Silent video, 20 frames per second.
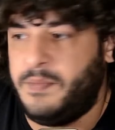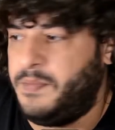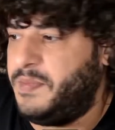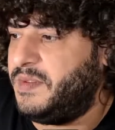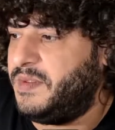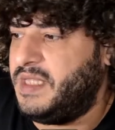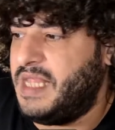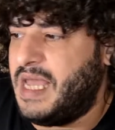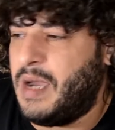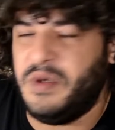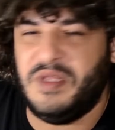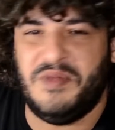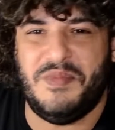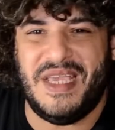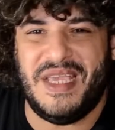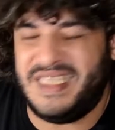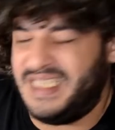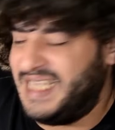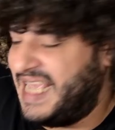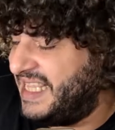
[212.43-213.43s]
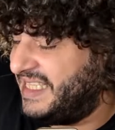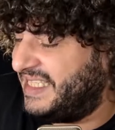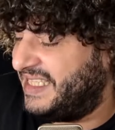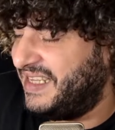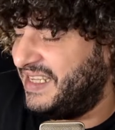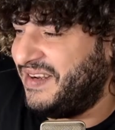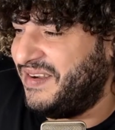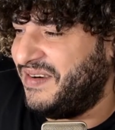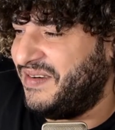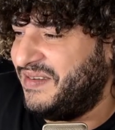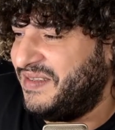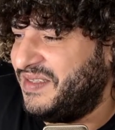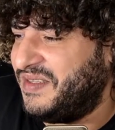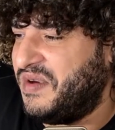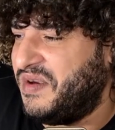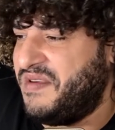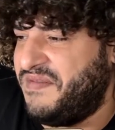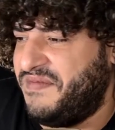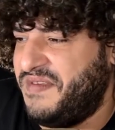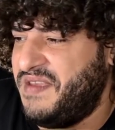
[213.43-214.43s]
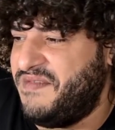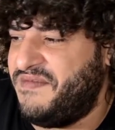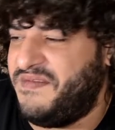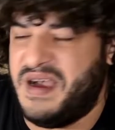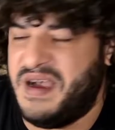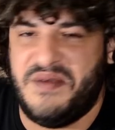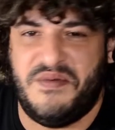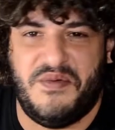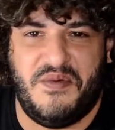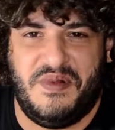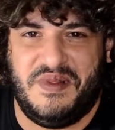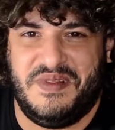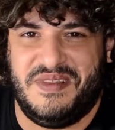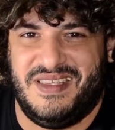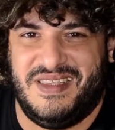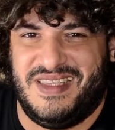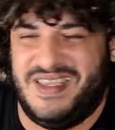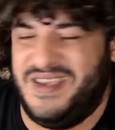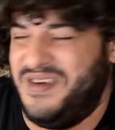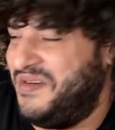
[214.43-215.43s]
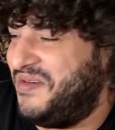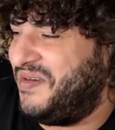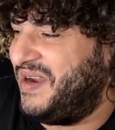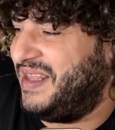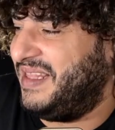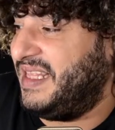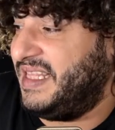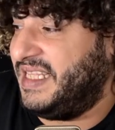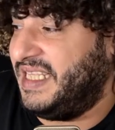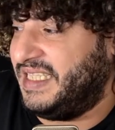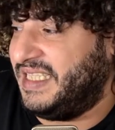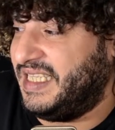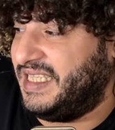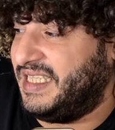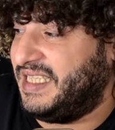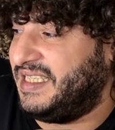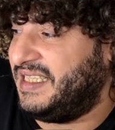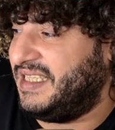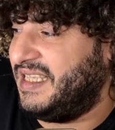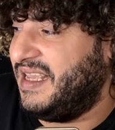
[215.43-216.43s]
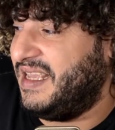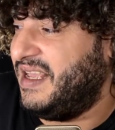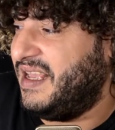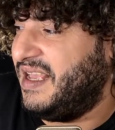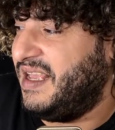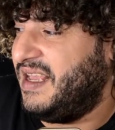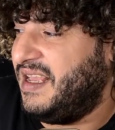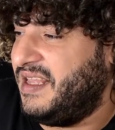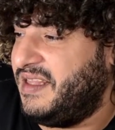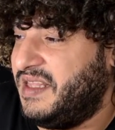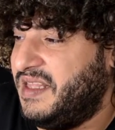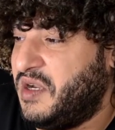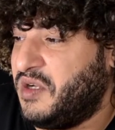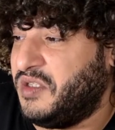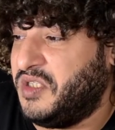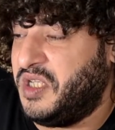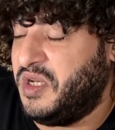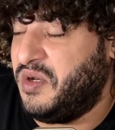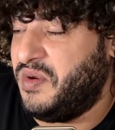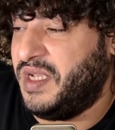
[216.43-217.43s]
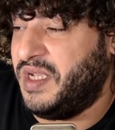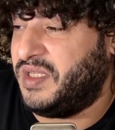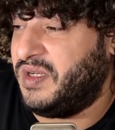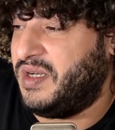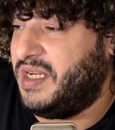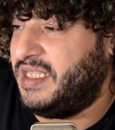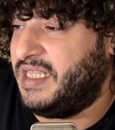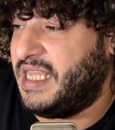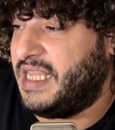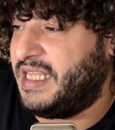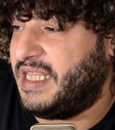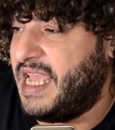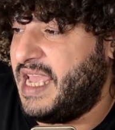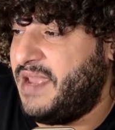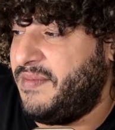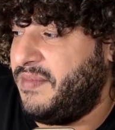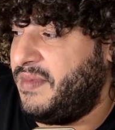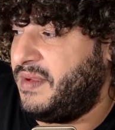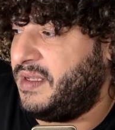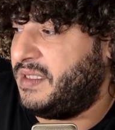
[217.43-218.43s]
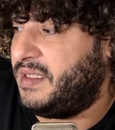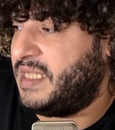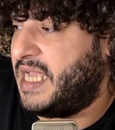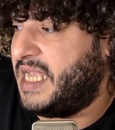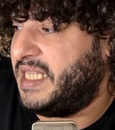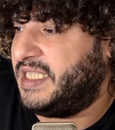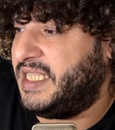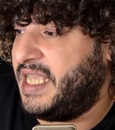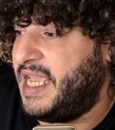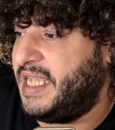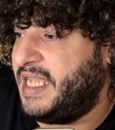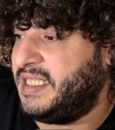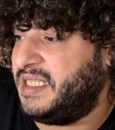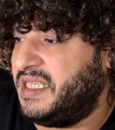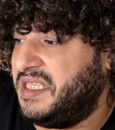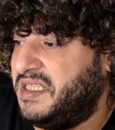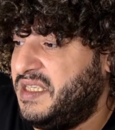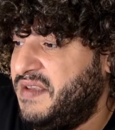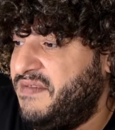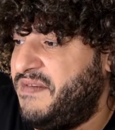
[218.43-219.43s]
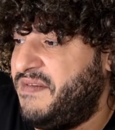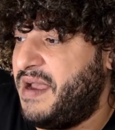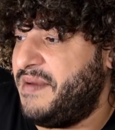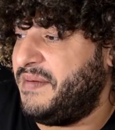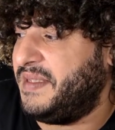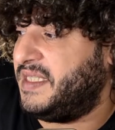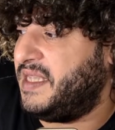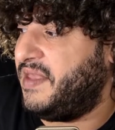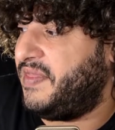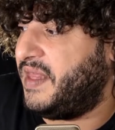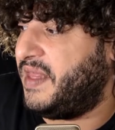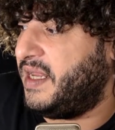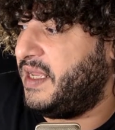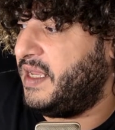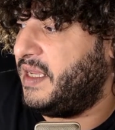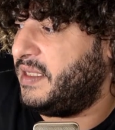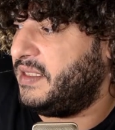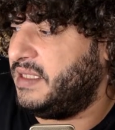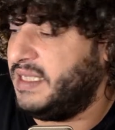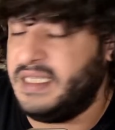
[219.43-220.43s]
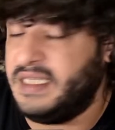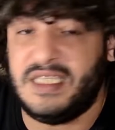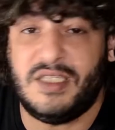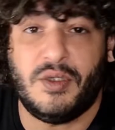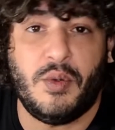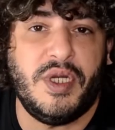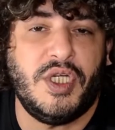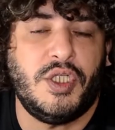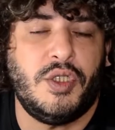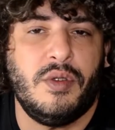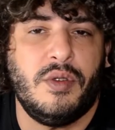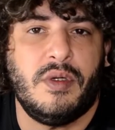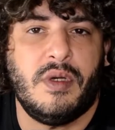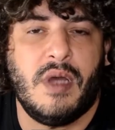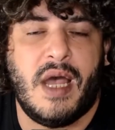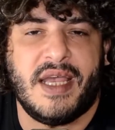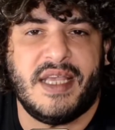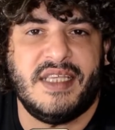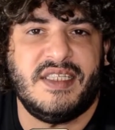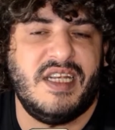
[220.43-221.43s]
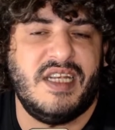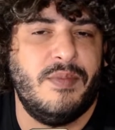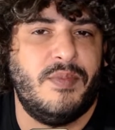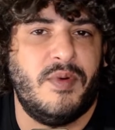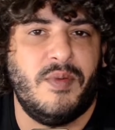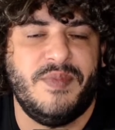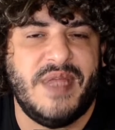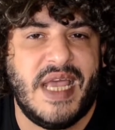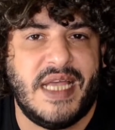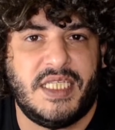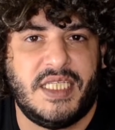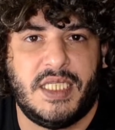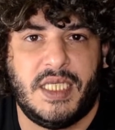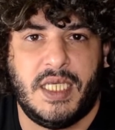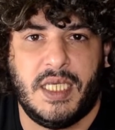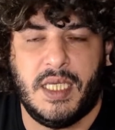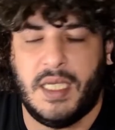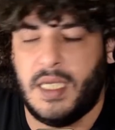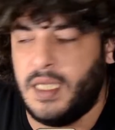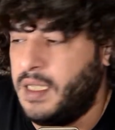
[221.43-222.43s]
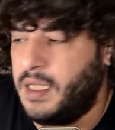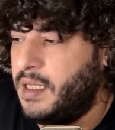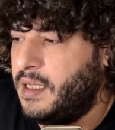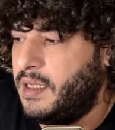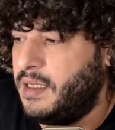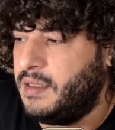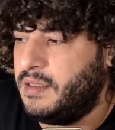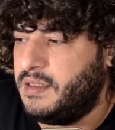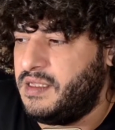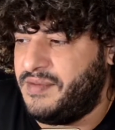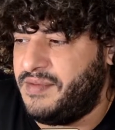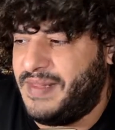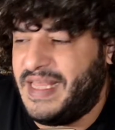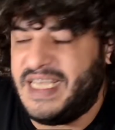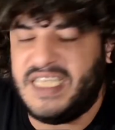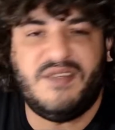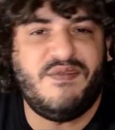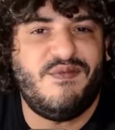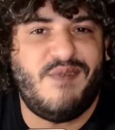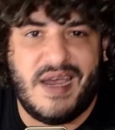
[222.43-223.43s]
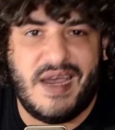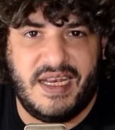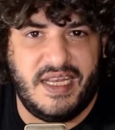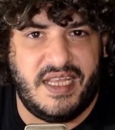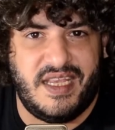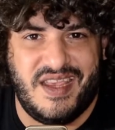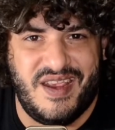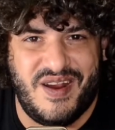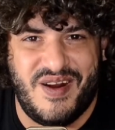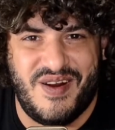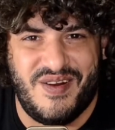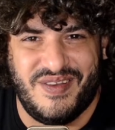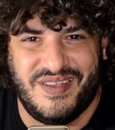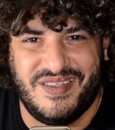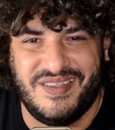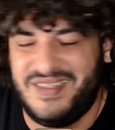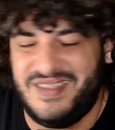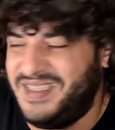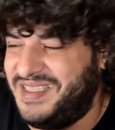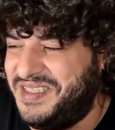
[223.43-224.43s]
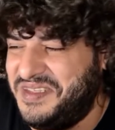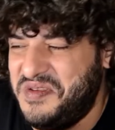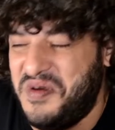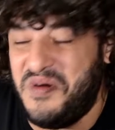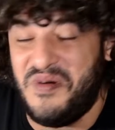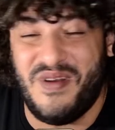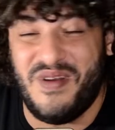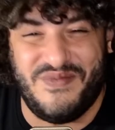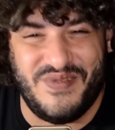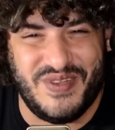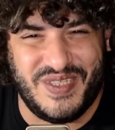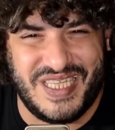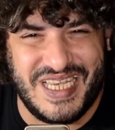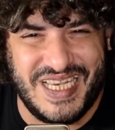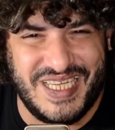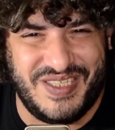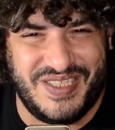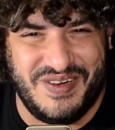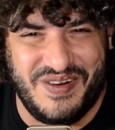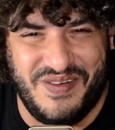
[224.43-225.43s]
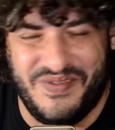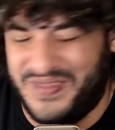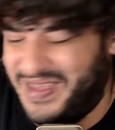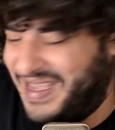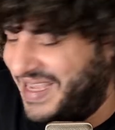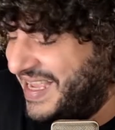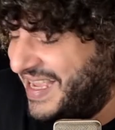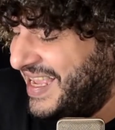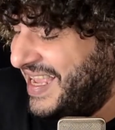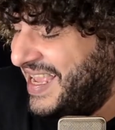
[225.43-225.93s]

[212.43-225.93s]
But now it makes sense, So if I will, this is the continuation in that game. Knight takes c5 and c3. This is Grischik against Nepomniachtchi. The black is fine here. This is no reputation of the